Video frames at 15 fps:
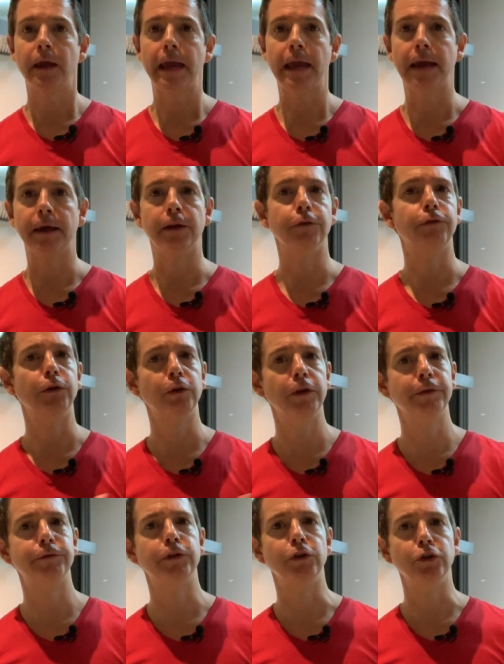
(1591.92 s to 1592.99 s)
and if you
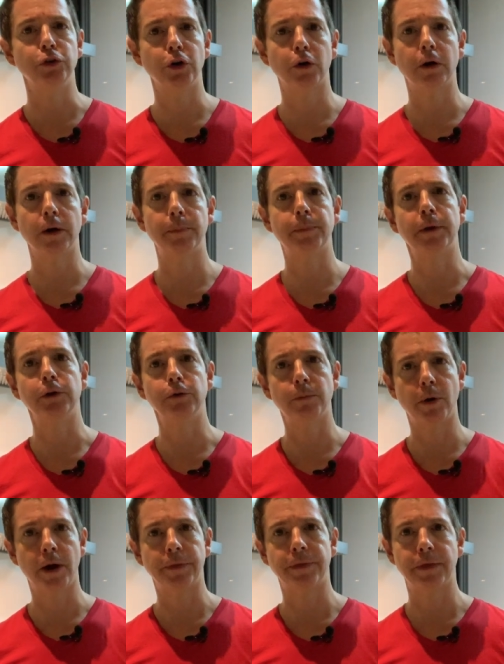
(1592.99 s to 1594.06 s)
lived in europe and you
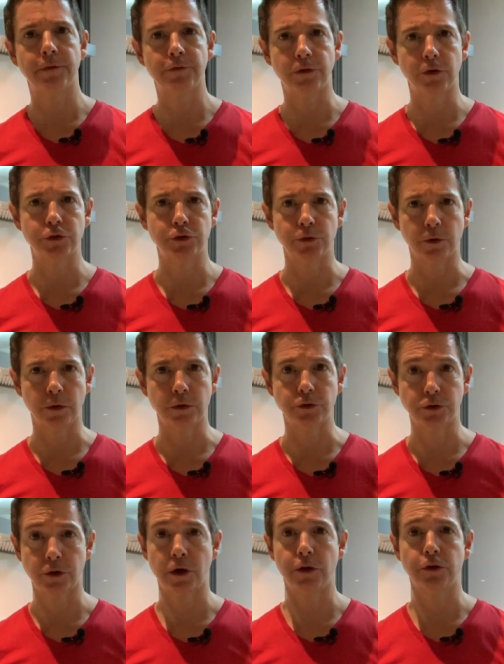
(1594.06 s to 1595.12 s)
bought the first order
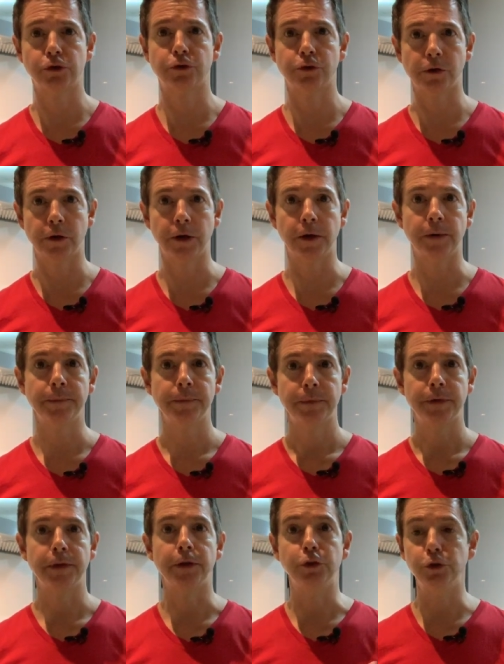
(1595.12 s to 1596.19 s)
star destroyer
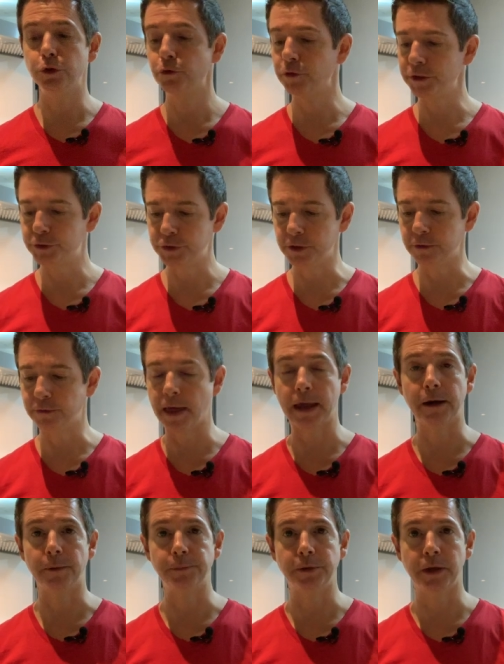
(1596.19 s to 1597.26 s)
then you received
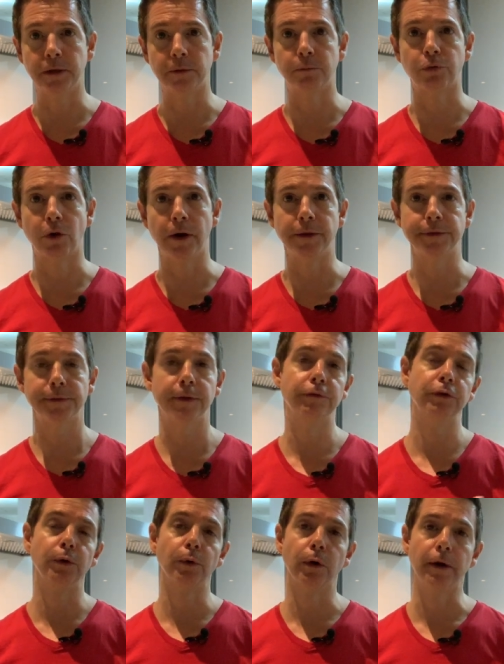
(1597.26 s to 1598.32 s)
that updated print if
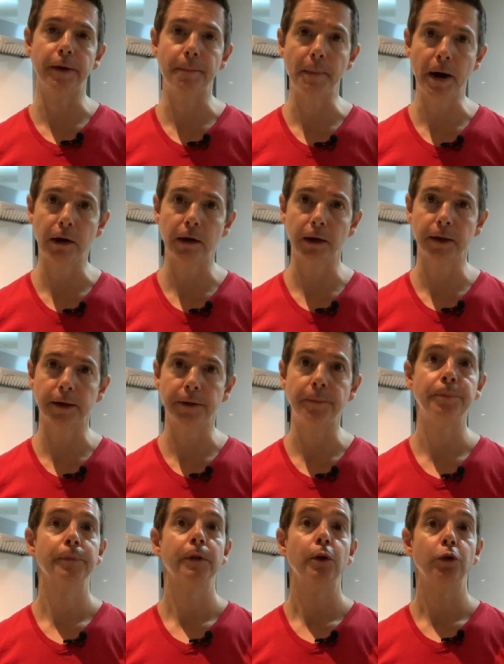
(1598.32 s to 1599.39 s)
you were in america
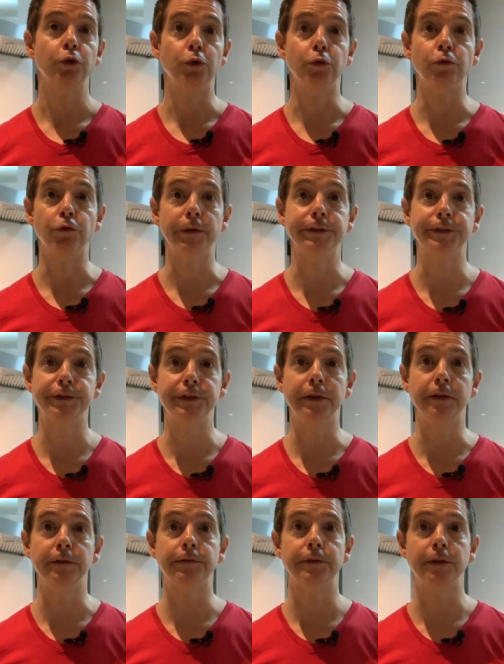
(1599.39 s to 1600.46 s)
you
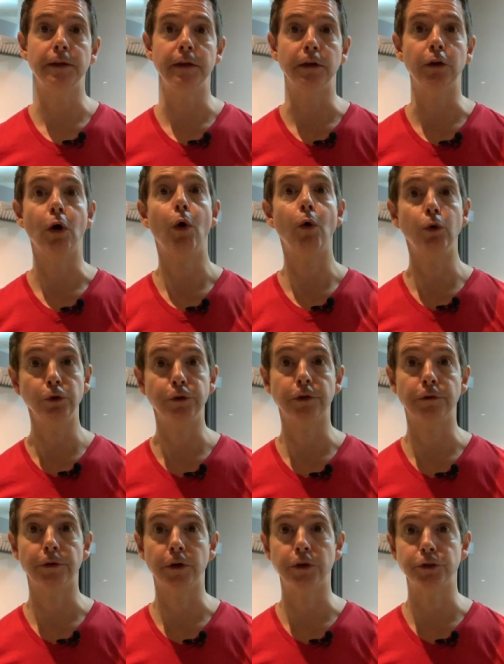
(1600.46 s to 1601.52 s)
received the older
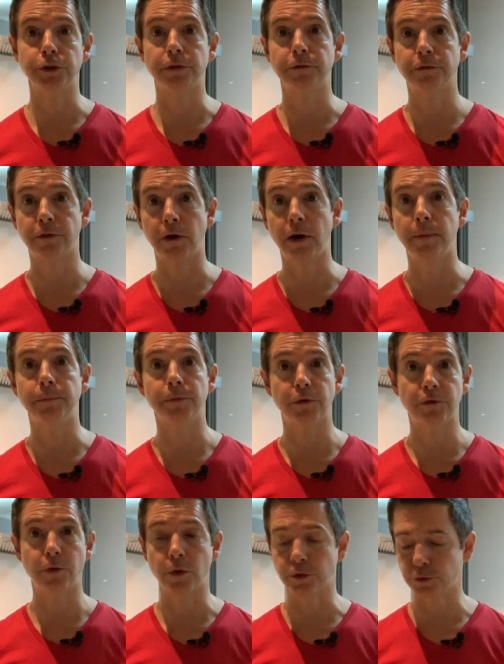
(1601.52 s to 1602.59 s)
version from The
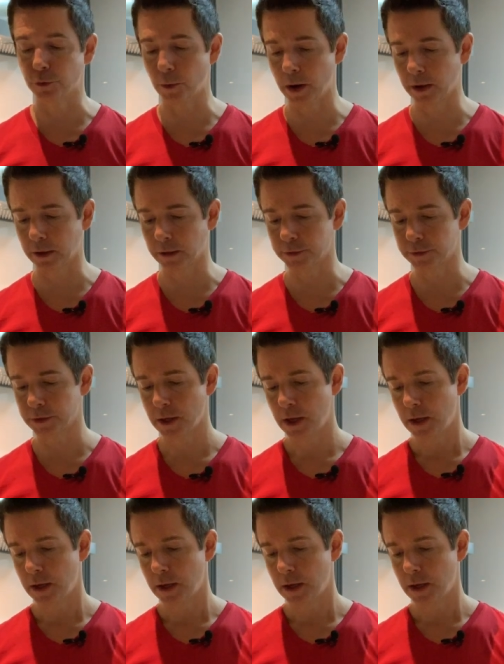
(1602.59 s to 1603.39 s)
Force Awakens,